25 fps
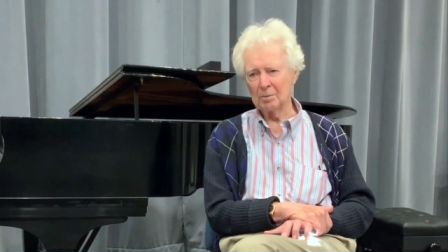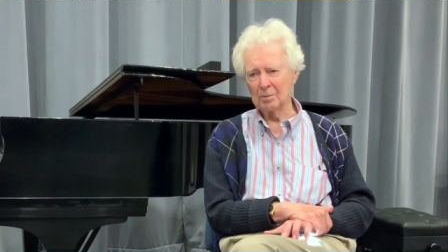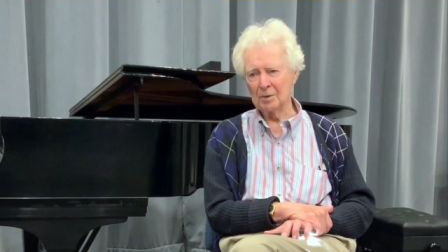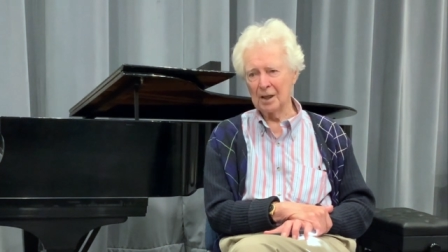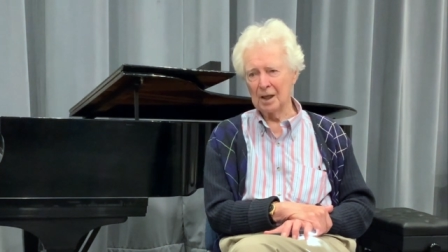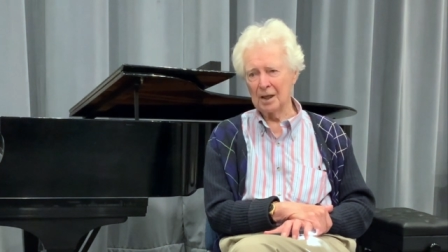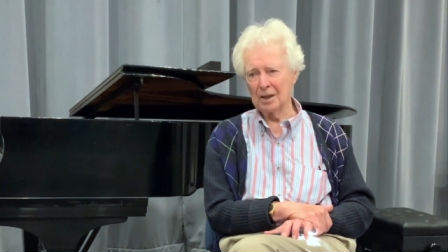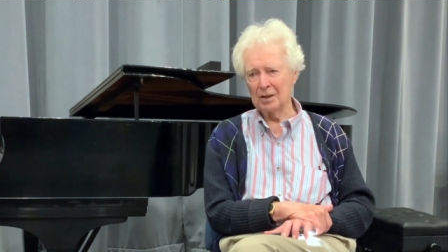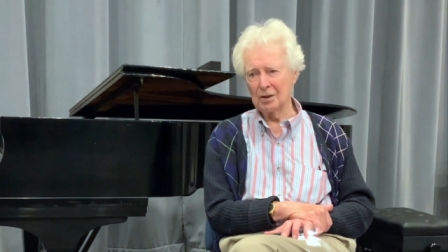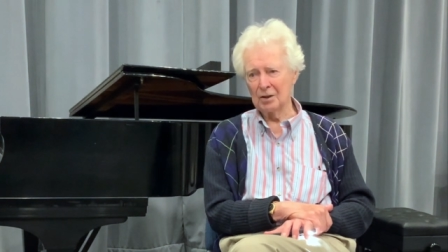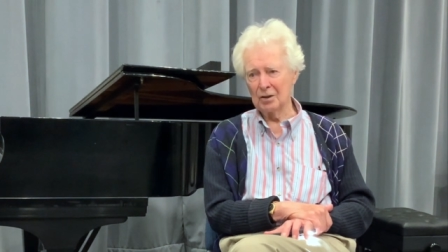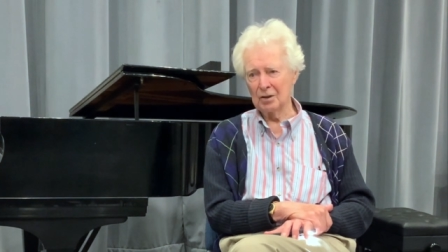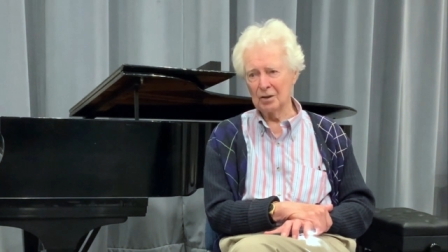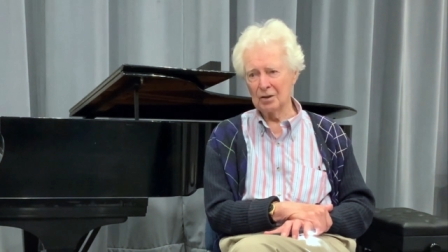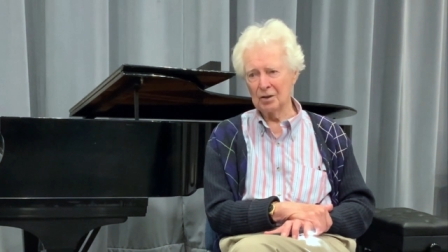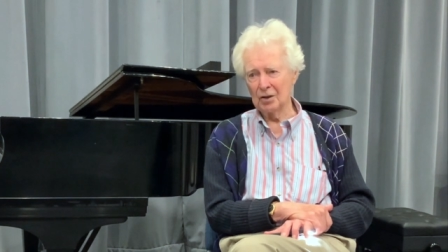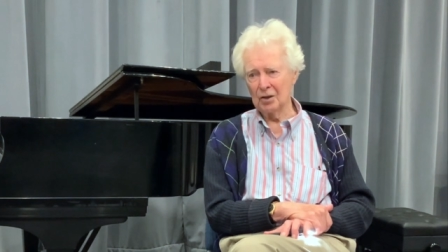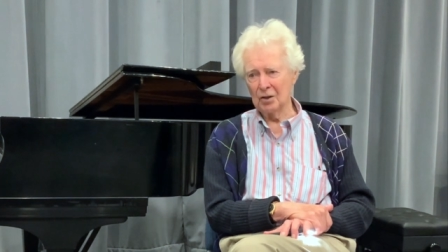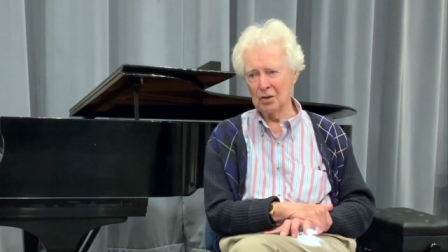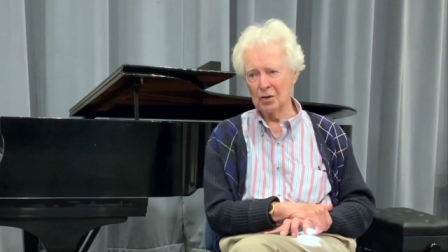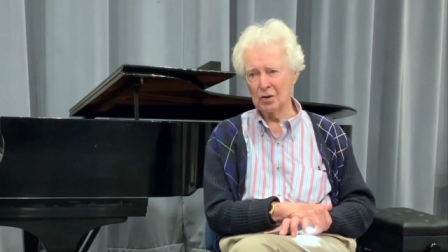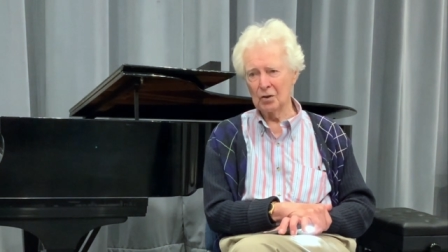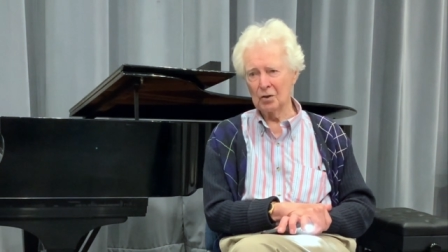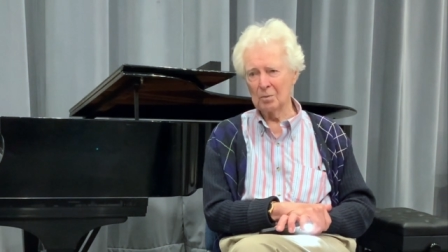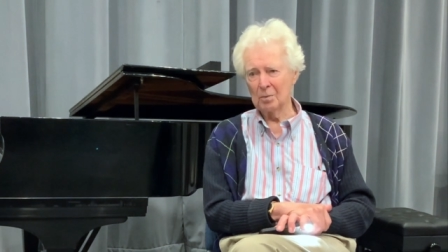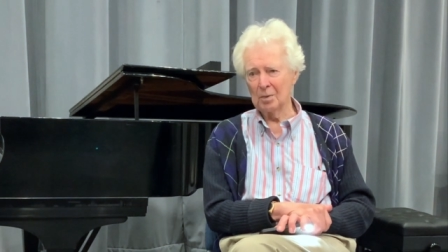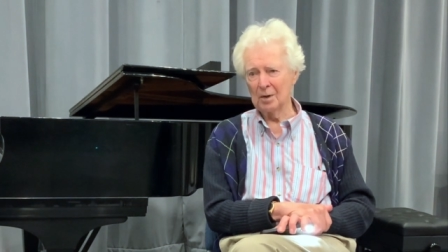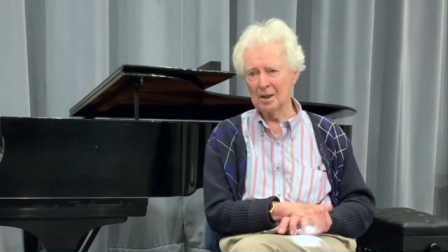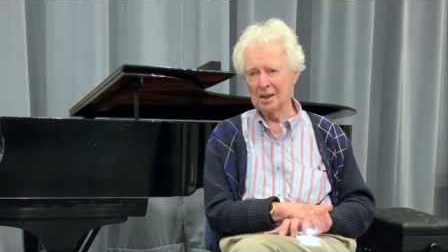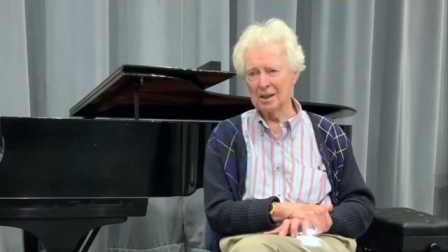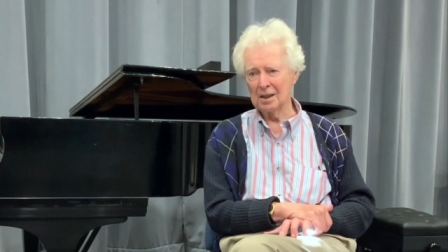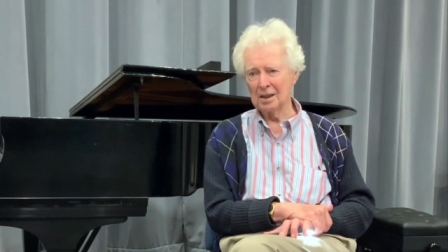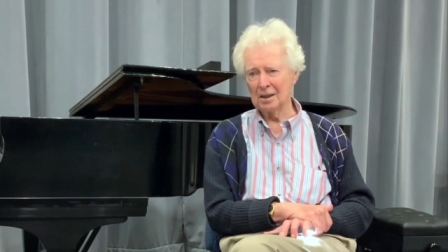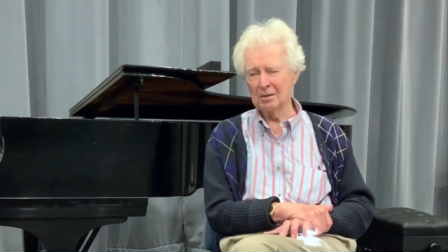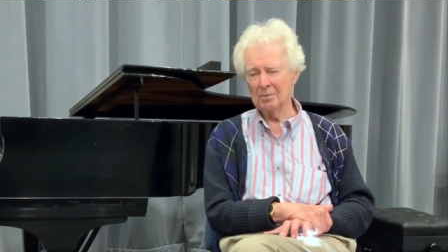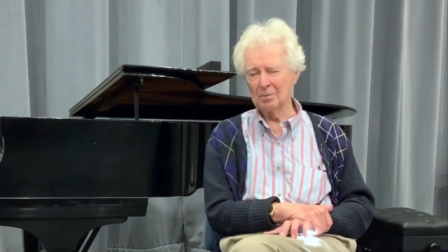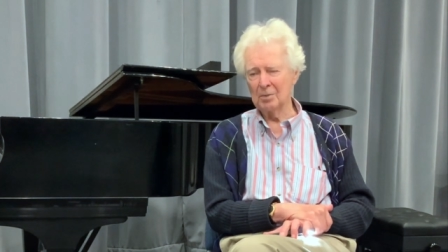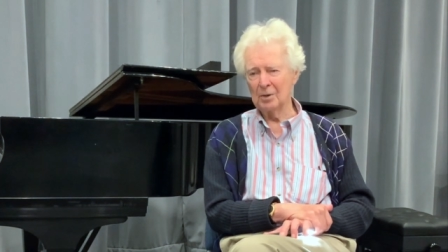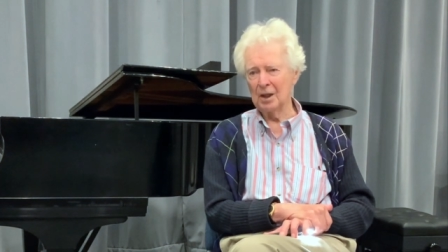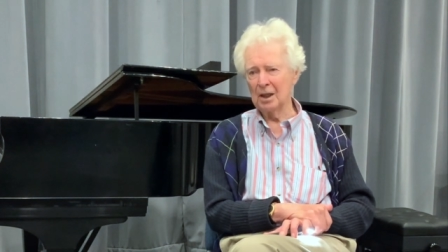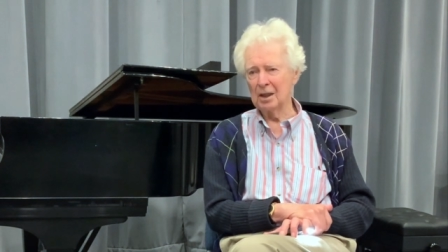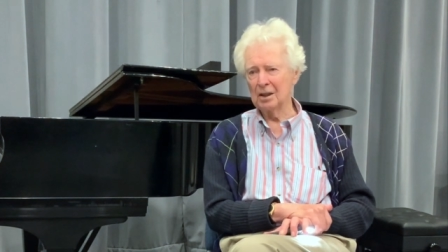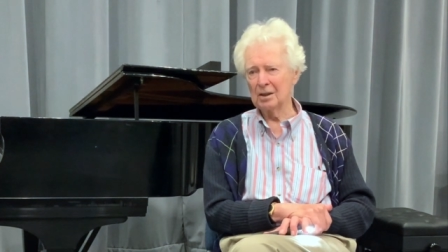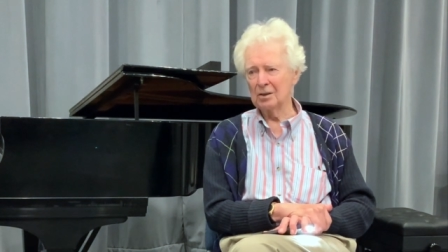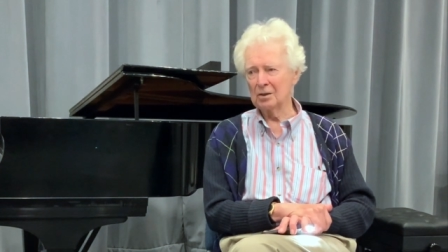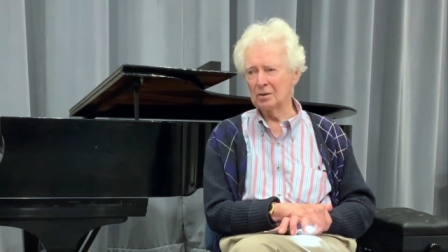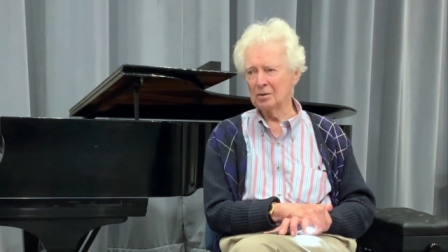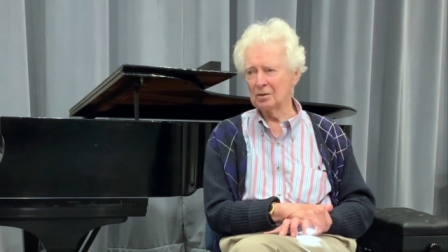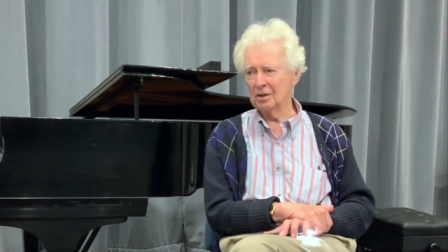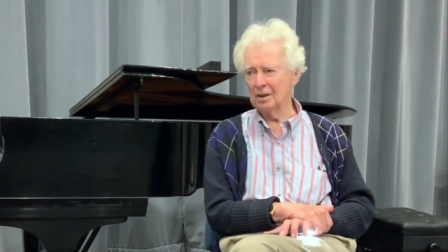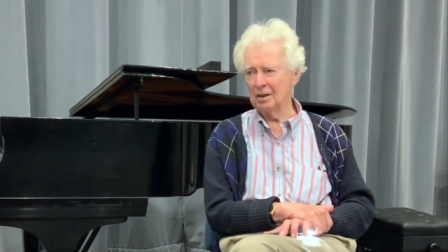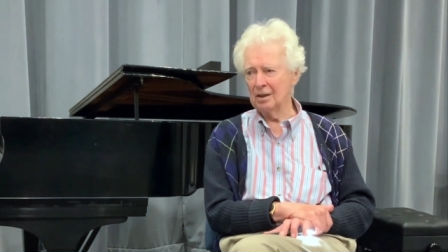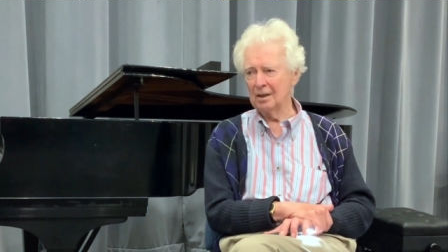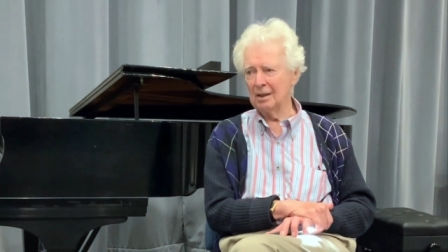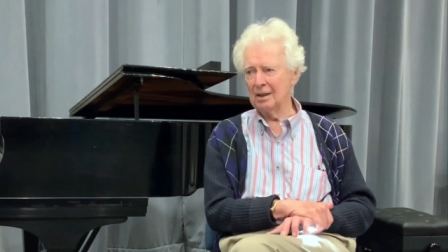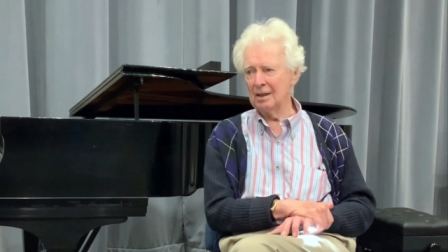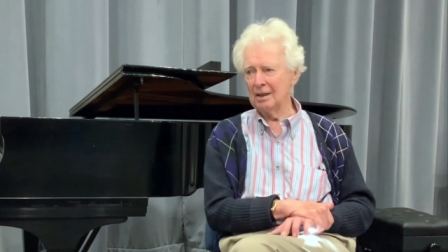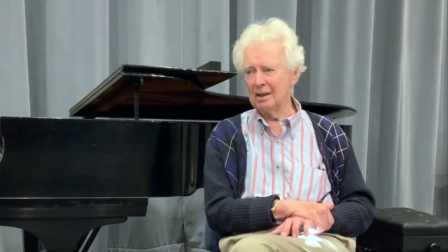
but I heard her playing piano.